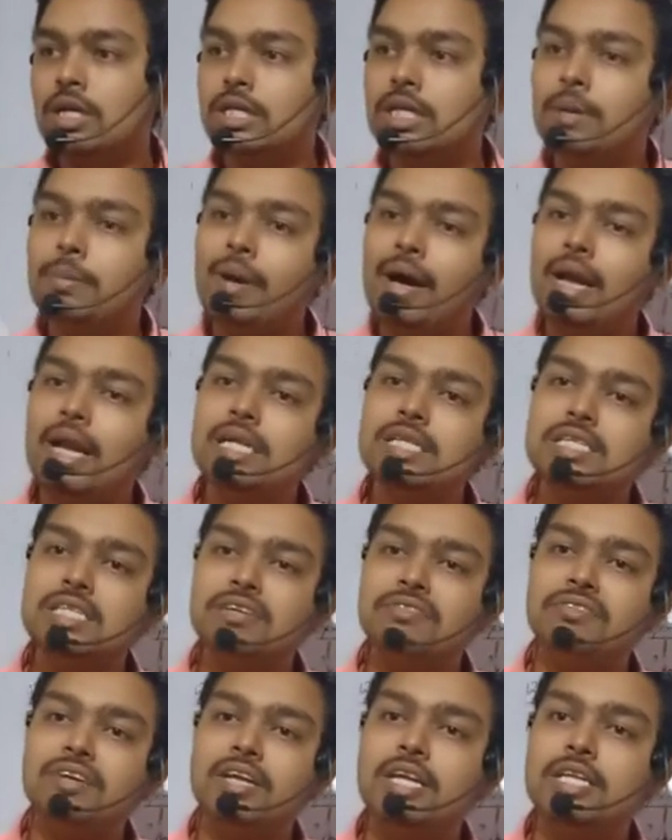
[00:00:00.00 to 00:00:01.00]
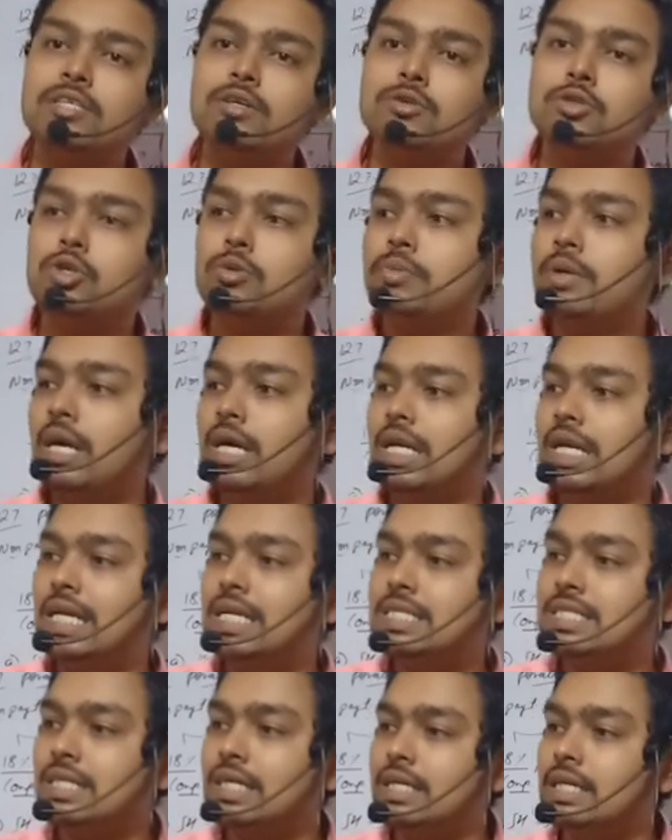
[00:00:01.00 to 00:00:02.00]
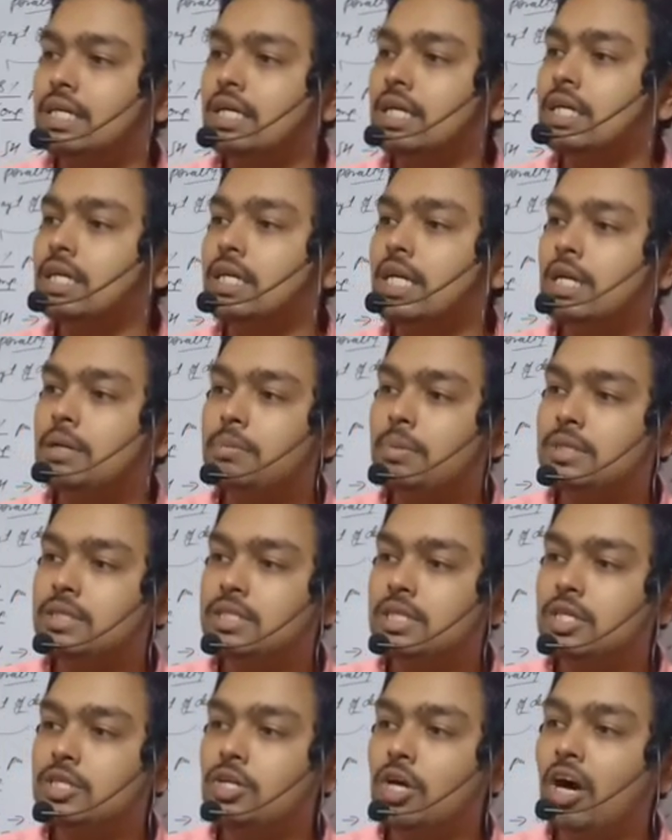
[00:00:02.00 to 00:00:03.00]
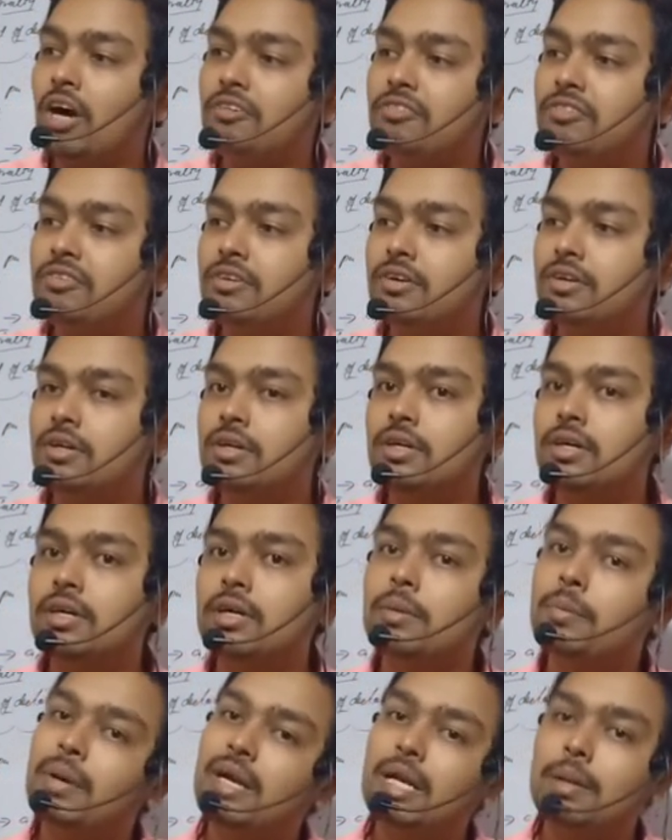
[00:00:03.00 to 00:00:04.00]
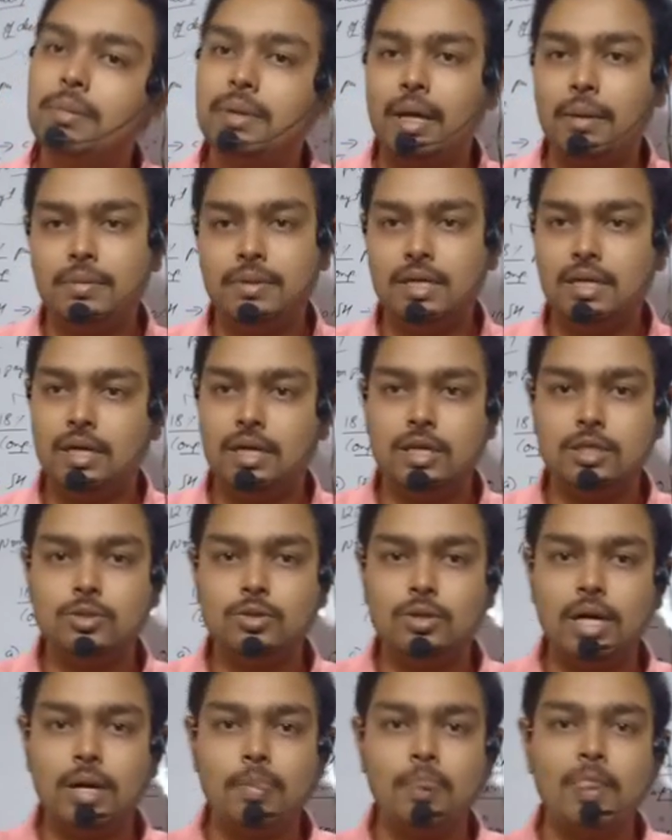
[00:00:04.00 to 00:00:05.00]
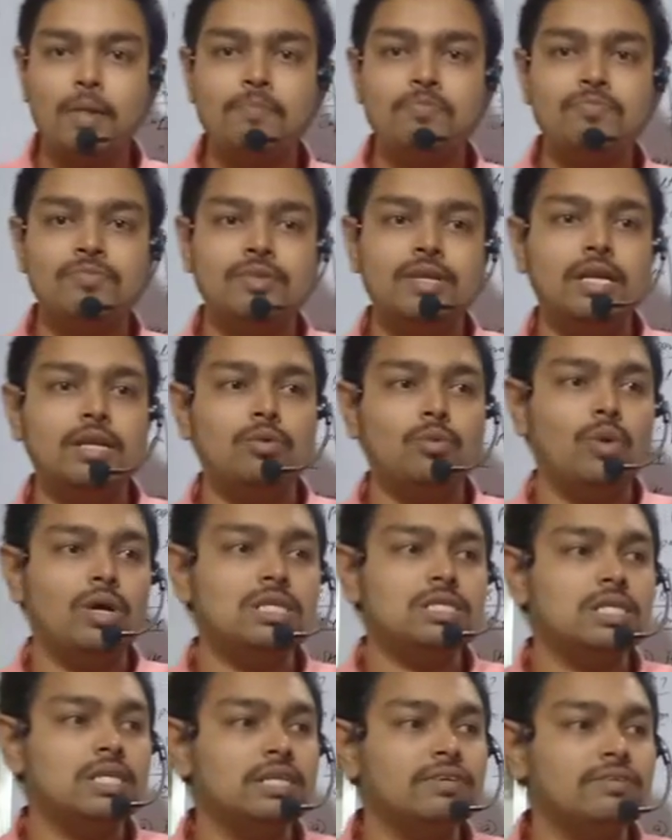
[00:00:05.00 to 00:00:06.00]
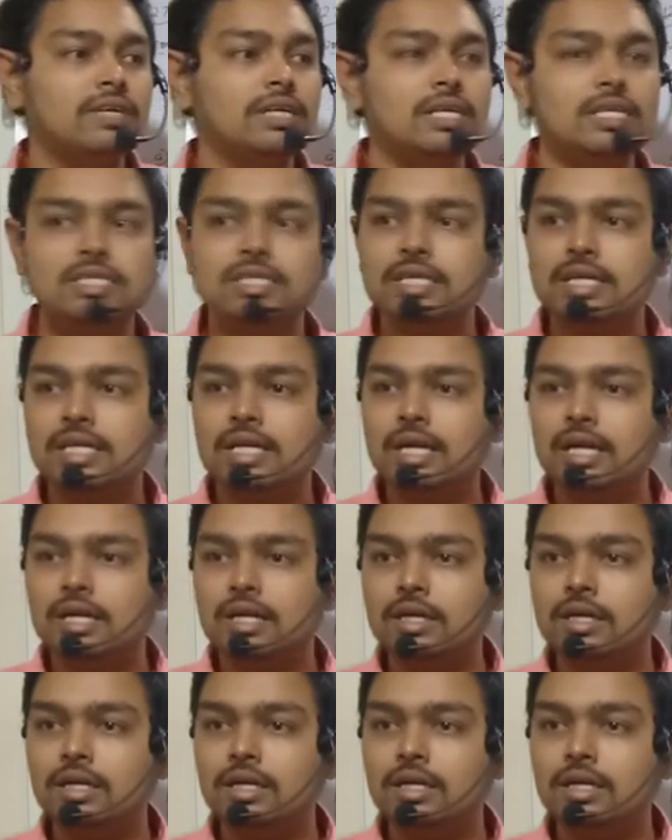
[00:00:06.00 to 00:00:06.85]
The balance in the free reserve should be at least 10% of paid up capital. Understood? Then once the dividend is declared,